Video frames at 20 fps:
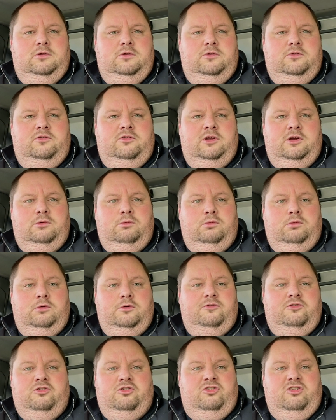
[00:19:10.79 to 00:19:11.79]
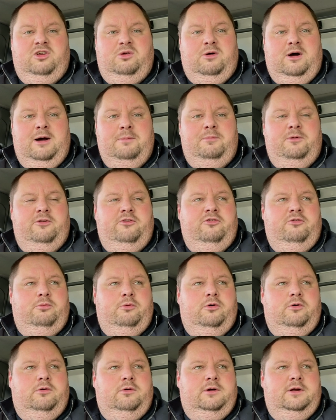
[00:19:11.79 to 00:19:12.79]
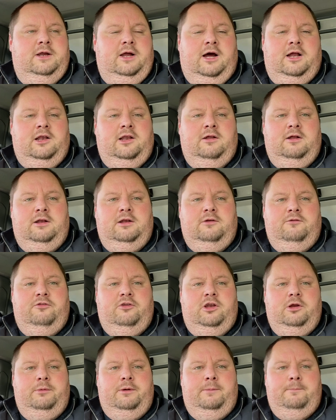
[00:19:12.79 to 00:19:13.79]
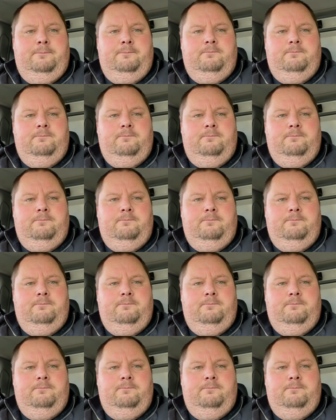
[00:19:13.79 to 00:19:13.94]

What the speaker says: So we'll just see what happens, but you know, I'd love to do it.